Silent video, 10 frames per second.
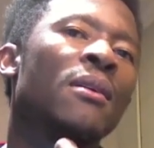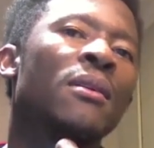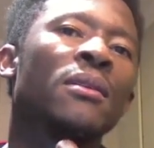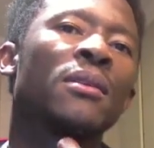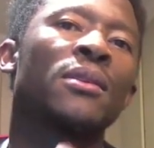
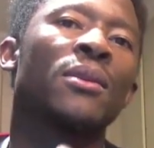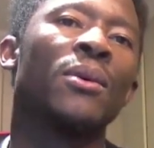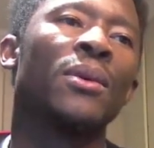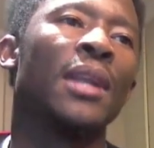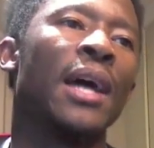so
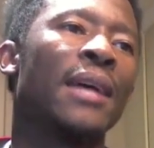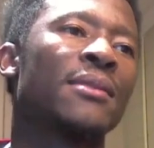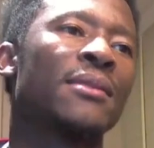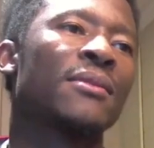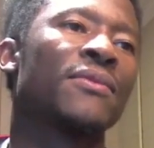
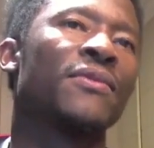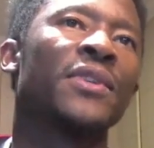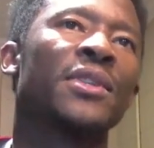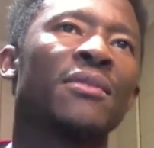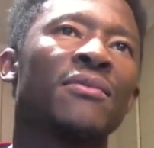let's
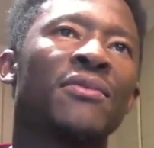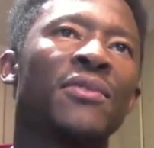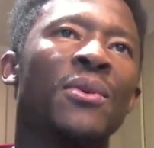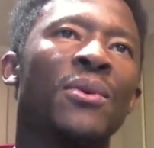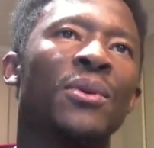first of
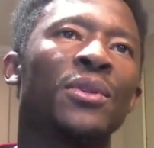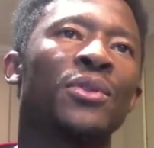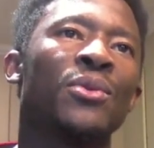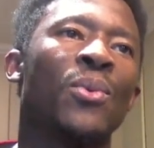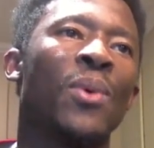all
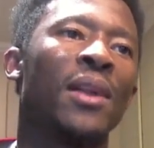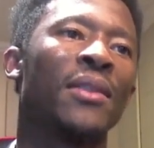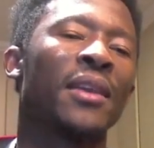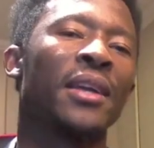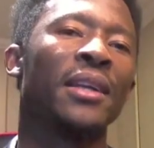do one
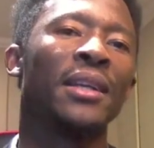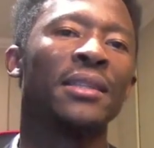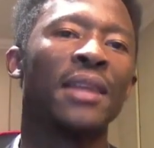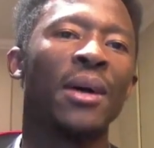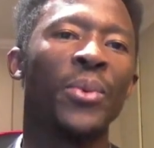thing, is
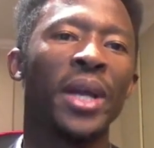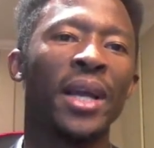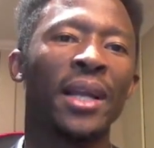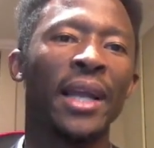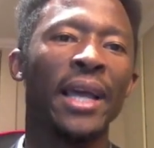that we
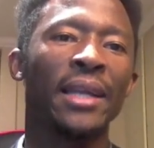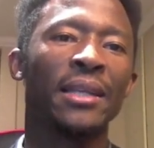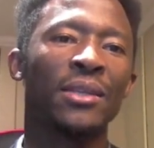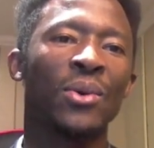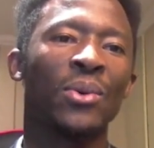clear
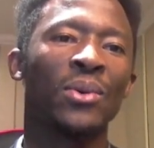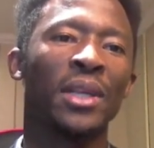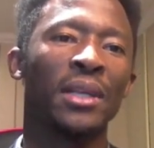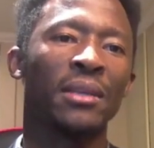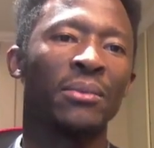this whole
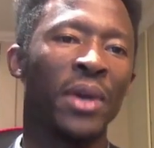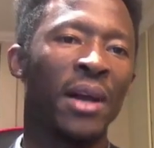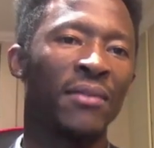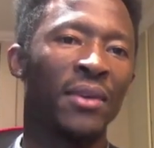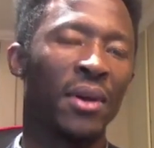thing. We
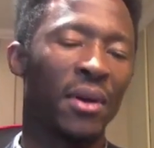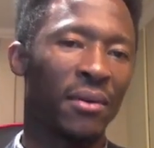have a lot of